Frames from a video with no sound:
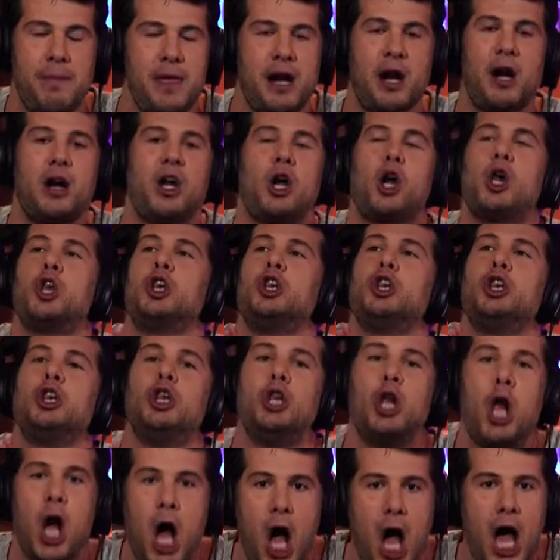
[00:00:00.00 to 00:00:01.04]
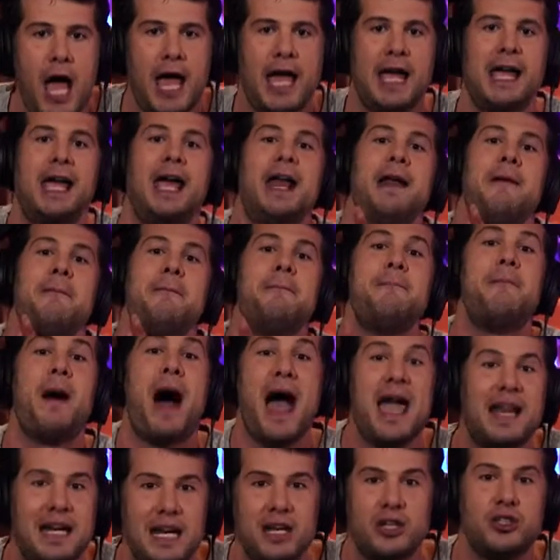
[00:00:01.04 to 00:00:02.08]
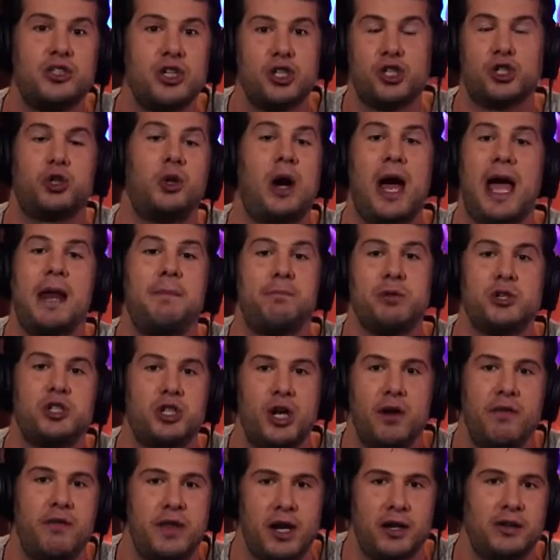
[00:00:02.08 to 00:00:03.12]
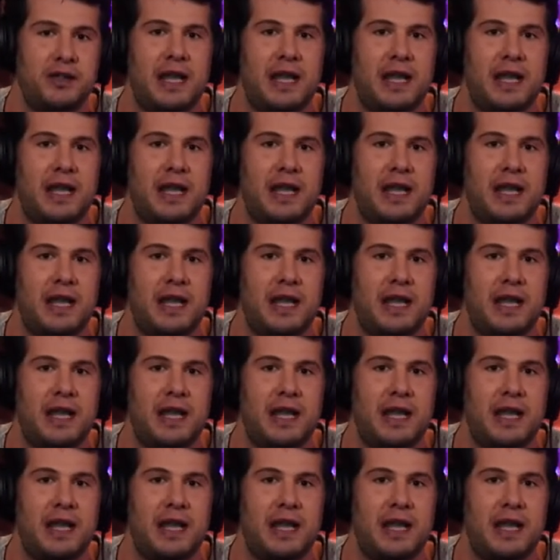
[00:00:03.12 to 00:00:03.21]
They are clawing and biting to try and preserve their